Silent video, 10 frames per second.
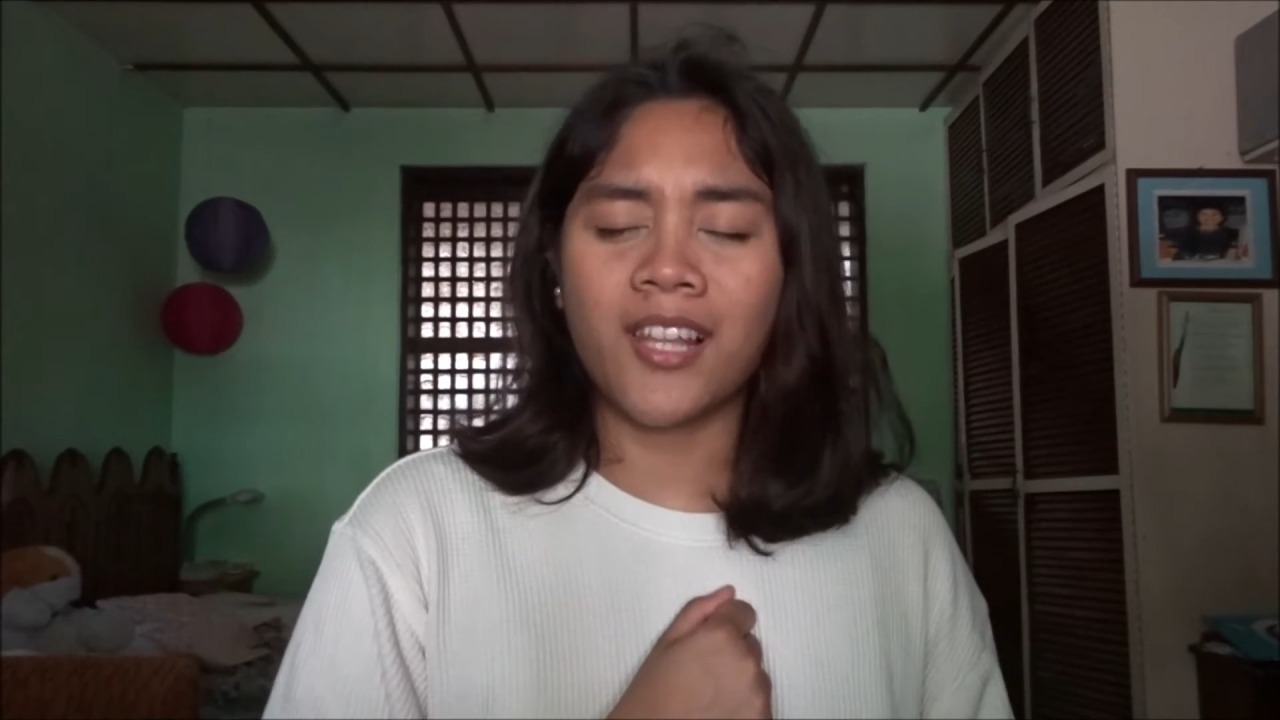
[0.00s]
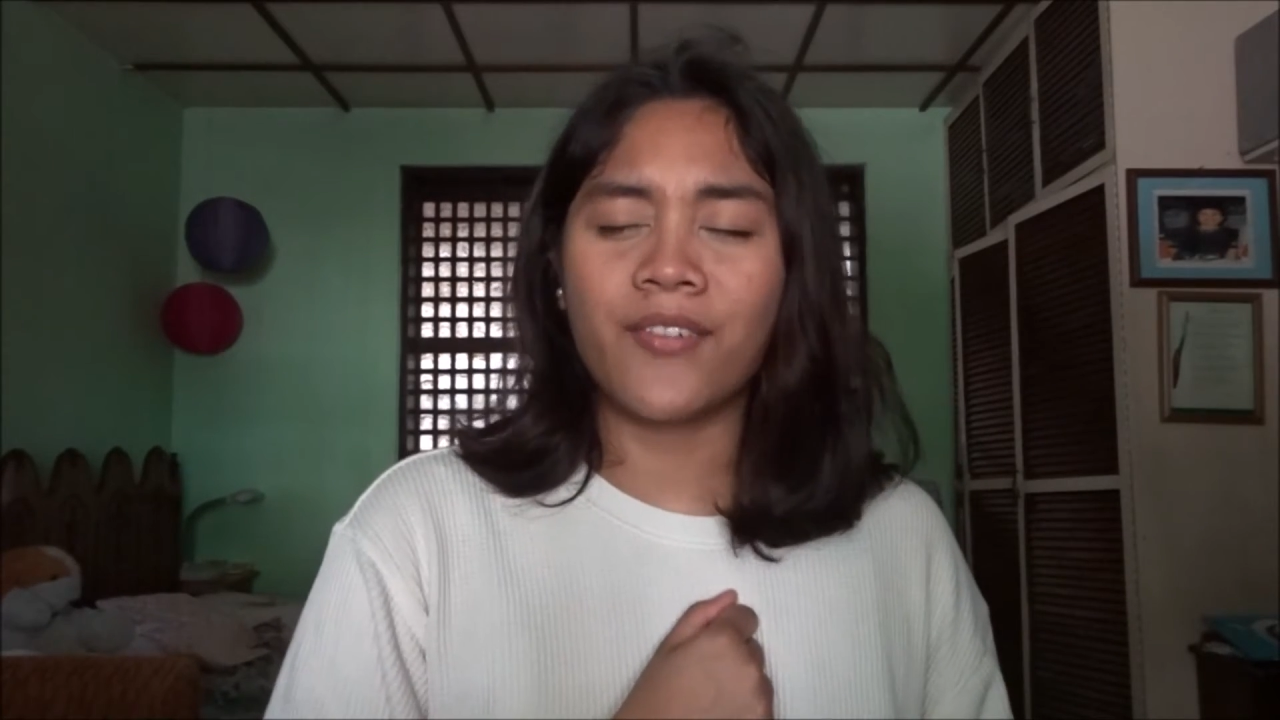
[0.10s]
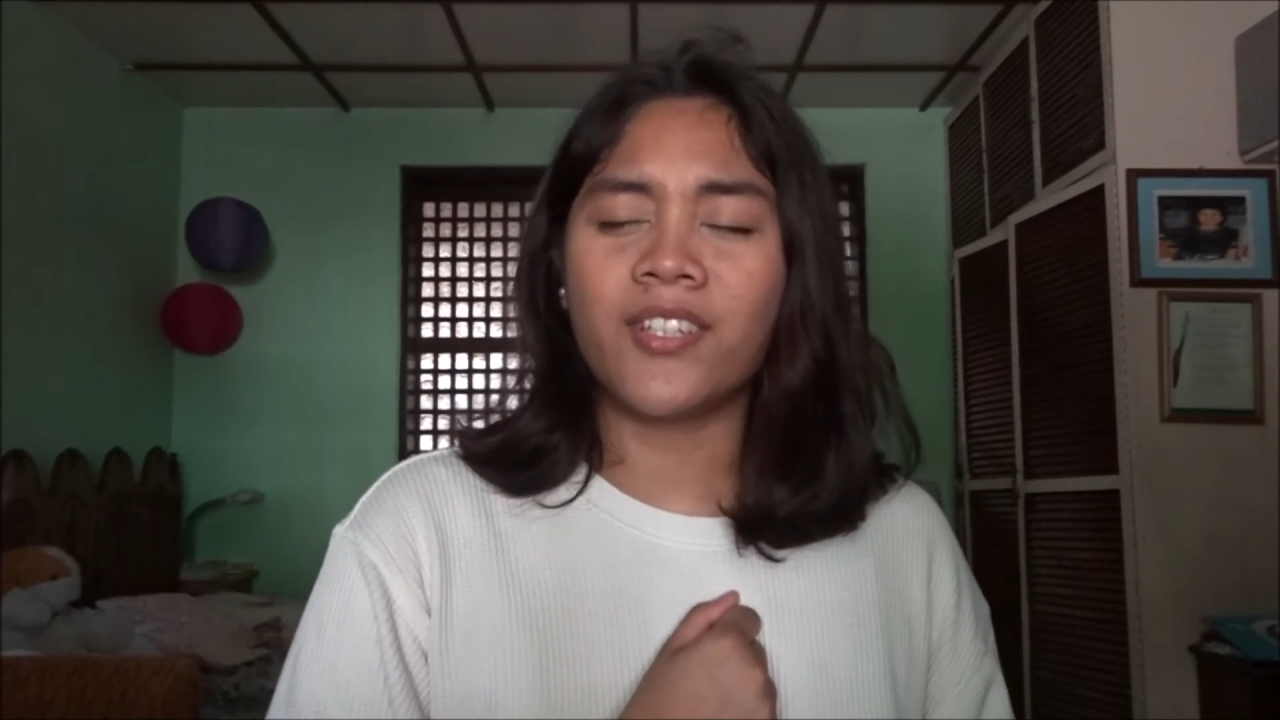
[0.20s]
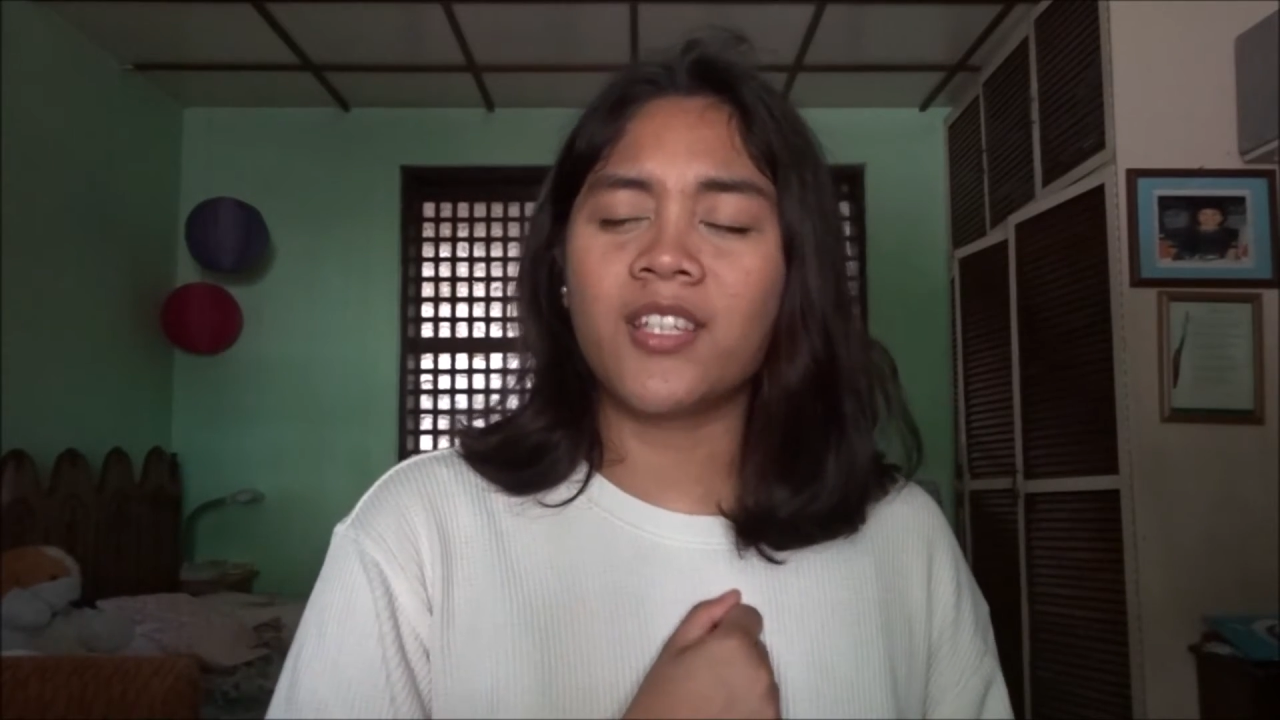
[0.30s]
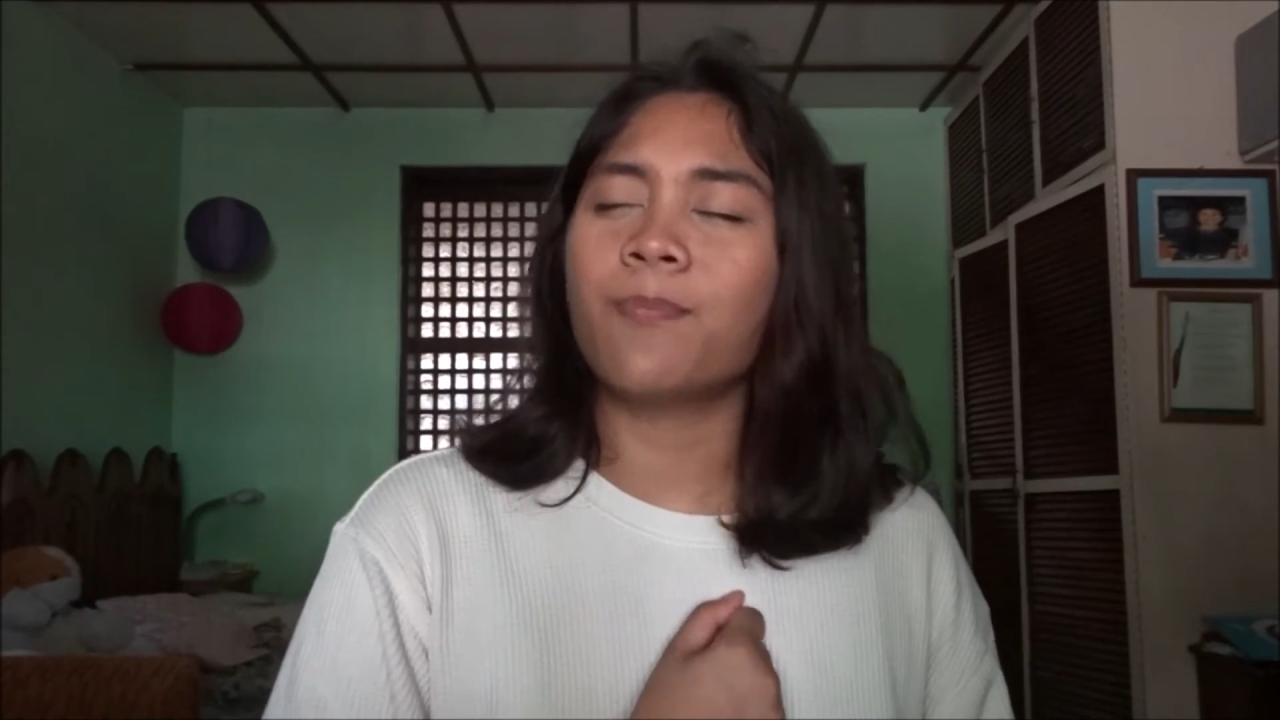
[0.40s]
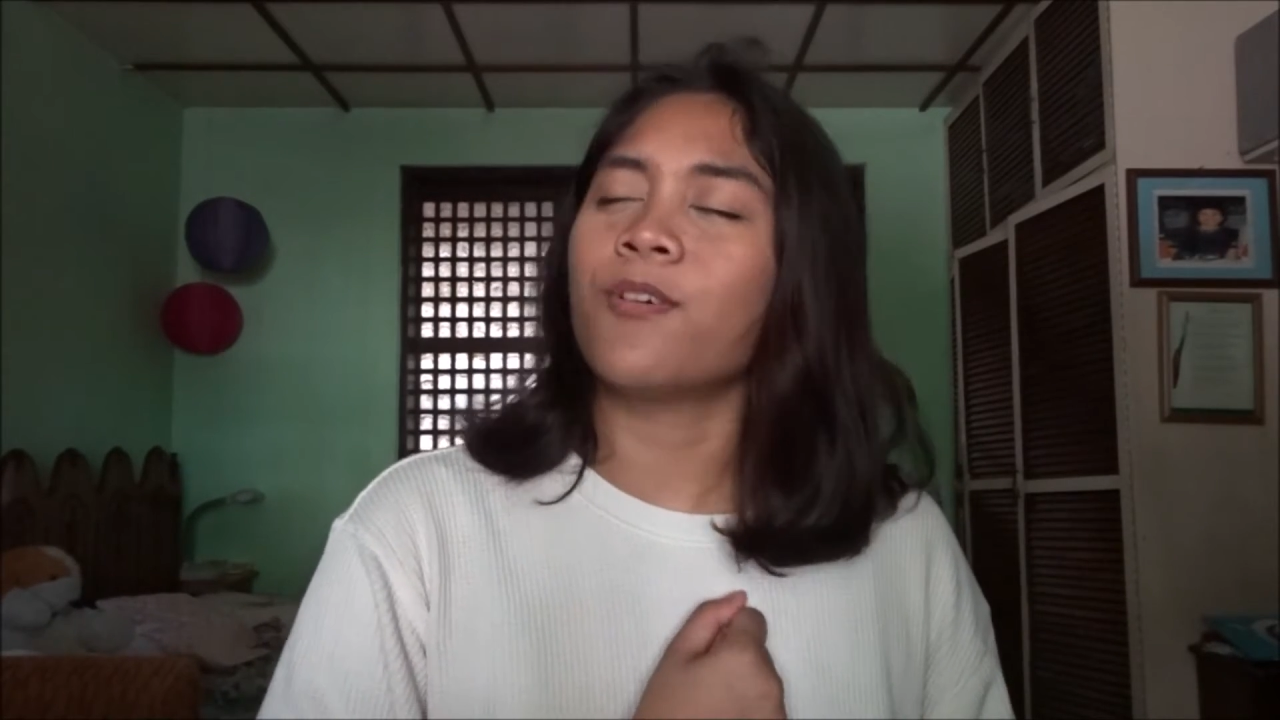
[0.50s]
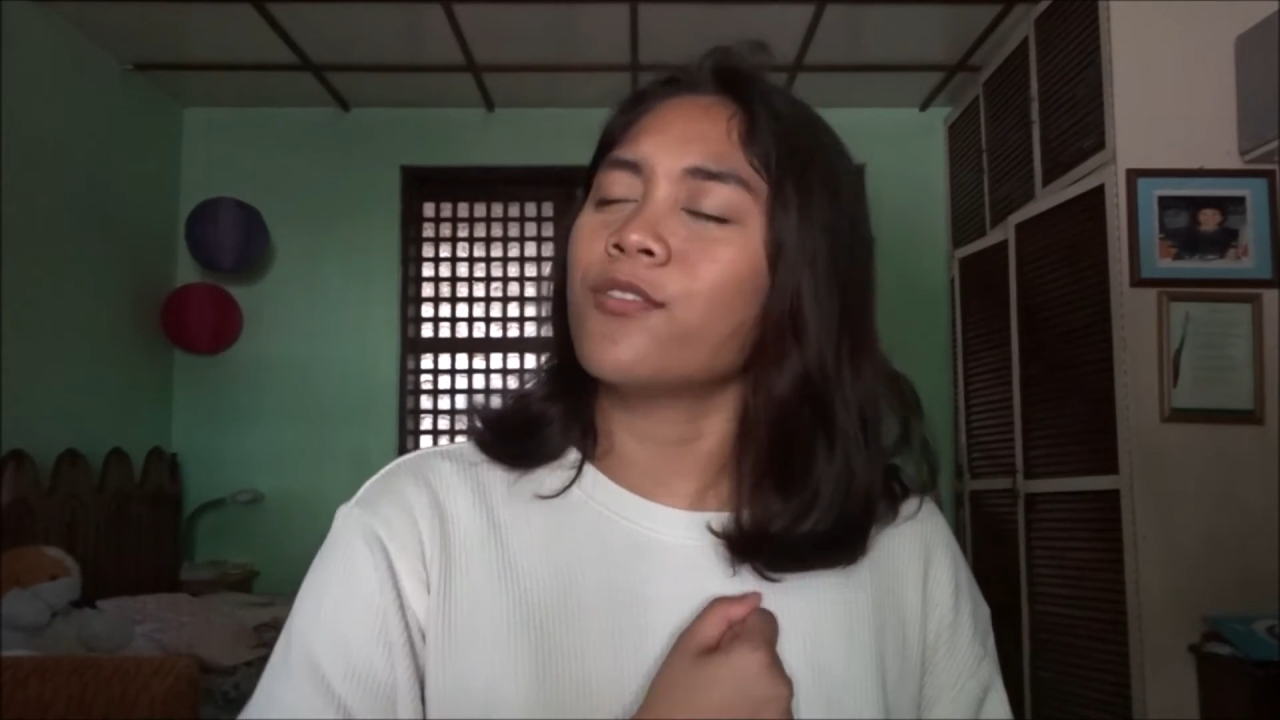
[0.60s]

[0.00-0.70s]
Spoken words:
love and support